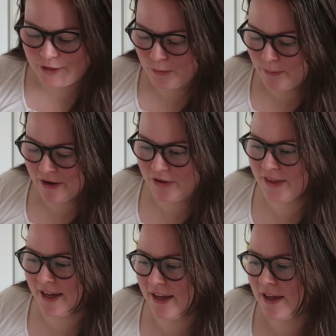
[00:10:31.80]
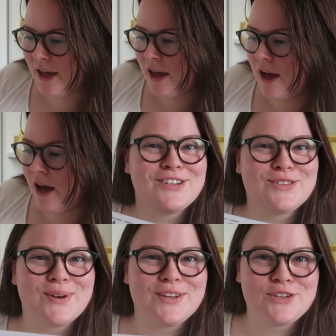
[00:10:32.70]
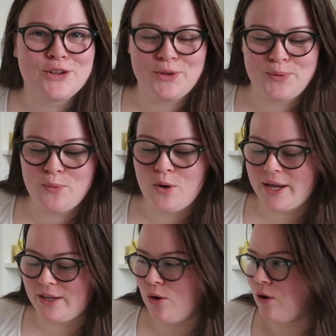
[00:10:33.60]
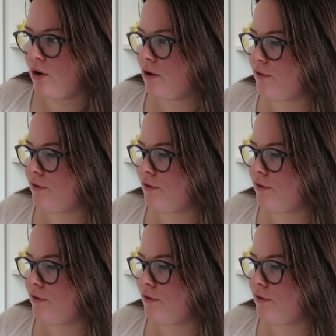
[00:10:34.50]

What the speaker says: a little bit better, I think. I just thought I'd show you what I got